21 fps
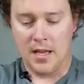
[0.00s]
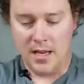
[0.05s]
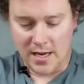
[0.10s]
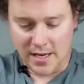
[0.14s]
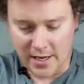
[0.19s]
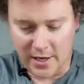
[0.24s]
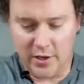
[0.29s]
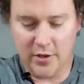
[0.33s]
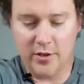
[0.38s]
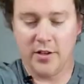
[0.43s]

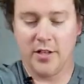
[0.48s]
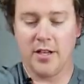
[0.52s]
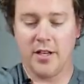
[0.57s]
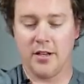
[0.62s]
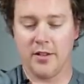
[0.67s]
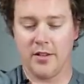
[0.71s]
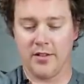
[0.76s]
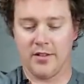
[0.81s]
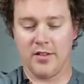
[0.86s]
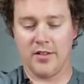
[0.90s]
Now you can tell
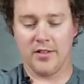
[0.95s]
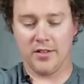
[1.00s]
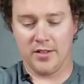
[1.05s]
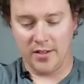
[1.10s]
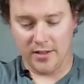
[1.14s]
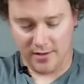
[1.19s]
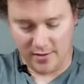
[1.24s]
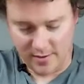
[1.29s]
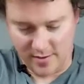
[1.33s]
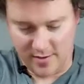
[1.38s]
this
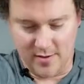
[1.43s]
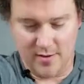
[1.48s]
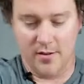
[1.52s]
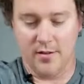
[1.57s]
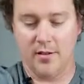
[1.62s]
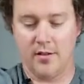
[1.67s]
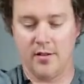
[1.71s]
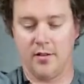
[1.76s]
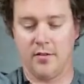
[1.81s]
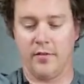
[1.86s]
isn't
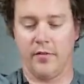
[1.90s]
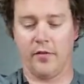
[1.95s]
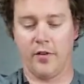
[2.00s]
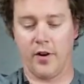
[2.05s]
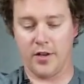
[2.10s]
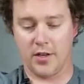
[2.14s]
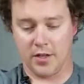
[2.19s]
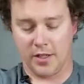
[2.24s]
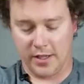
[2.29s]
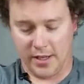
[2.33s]

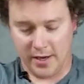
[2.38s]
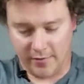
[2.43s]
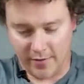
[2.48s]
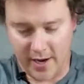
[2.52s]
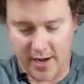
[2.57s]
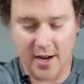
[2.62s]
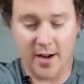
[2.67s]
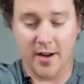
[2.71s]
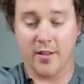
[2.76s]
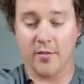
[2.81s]
fresh clay
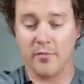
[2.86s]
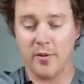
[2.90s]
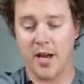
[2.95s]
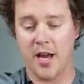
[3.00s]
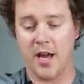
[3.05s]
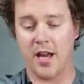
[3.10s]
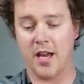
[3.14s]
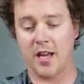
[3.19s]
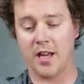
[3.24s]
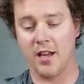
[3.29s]
right out of the
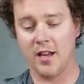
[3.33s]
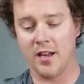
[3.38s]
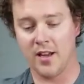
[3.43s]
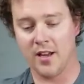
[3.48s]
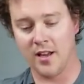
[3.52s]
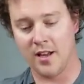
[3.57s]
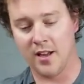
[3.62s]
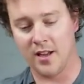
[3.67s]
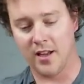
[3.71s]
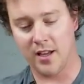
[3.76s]
bag.
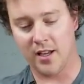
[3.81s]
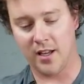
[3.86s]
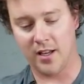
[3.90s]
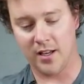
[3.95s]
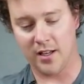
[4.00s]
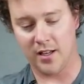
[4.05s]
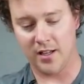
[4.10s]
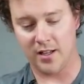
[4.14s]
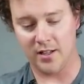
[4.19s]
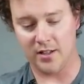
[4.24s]
It
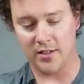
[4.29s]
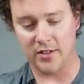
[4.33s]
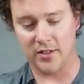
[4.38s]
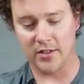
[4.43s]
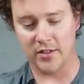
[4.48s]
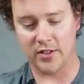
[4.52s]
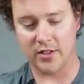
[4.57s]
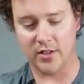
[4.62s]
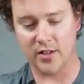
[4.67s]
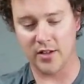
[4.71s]

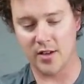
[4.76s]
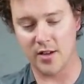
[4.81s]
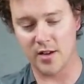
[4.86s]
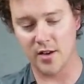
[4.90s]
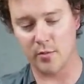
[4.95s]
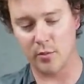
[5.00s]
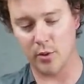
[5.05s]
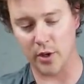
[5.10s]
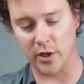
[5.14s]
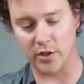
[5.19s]
is
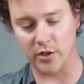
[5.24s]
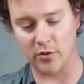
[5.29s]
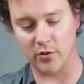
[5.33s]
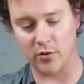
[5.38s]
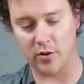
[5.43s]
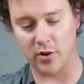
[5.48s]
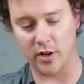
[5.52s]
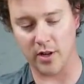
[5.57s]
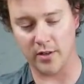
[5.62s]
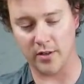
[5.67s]
pretty
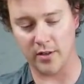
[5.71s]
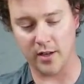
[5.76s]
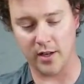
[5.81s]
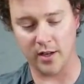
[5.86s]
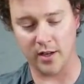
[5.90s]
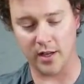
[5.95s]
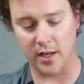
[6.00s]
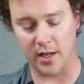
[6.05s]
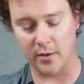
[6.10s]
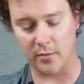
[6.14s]
short.
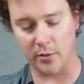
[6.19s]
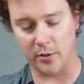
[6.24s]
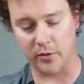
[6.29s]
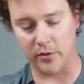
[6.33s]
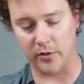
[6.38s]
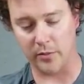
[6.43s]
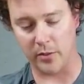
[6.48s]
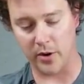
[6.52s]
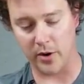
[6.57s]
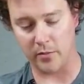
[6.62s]
It kind of pulls
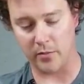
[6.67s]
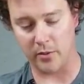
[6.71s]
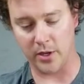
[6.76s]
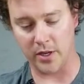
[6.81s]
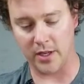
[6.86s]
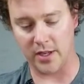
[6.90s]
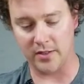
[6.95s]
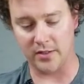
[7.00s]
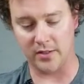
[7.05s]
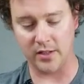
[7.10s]
apart pretty
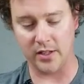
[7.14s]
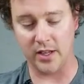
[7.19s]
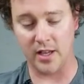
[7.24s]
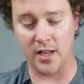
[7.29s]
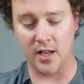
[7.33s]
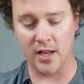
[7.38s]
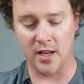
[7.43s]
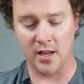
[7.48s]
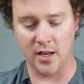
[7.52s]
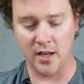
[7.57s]
easily.
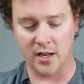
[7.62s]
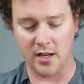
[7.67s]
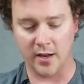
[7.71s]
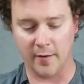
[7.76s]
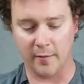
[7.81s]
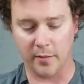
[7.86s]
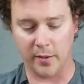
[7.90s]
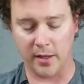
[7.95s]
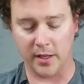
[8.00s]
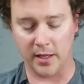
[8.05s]

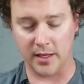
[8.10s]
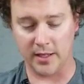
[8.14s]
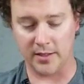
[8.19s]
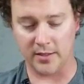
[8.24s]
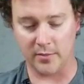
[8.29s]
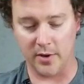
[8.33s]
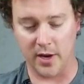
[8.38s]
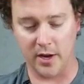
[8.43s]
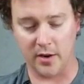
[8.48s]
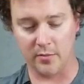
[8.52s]
I've probably got
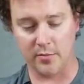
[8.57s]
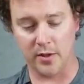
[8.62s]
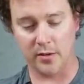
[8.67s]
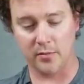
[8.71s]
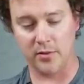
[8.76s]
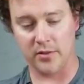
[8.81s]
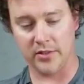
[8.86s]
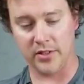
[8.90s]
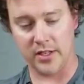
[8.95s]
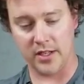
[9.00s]
some air
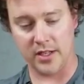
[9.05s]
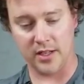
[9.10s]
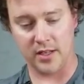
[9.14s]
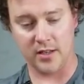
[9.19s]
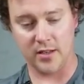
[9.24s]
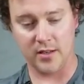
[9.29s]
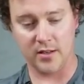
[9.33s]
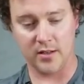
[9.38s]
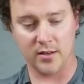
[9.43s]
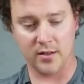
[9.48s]
bubbles in it
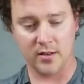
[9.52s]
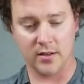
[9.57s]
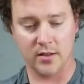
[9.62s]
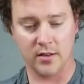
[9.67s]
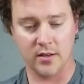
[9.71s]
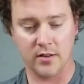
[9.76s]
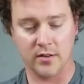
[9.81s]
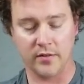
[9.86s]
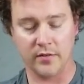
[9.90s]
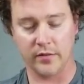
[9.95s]

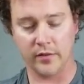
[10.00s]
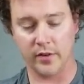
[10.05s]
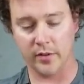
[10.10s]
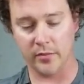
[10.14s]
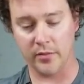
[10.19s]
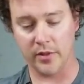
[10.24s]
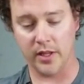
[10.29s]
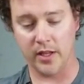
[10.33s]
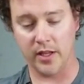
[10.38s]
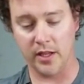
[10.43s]

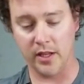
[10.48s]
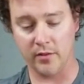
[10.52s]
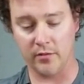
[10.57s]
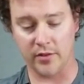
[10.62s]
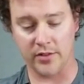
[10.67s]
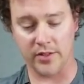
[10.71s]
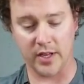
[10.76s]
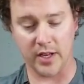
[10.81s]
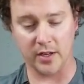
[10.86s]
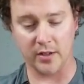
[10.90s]
from the
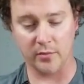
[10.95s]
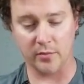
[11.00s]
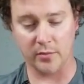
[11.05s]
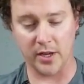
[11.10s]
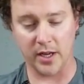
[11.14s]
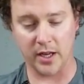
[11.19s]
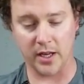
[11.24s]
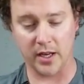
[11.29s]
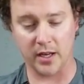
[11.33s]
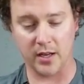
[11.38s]
recycle
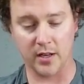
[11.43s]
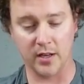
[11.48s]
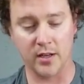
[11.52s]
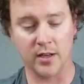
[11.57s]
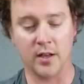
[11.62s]
bucket.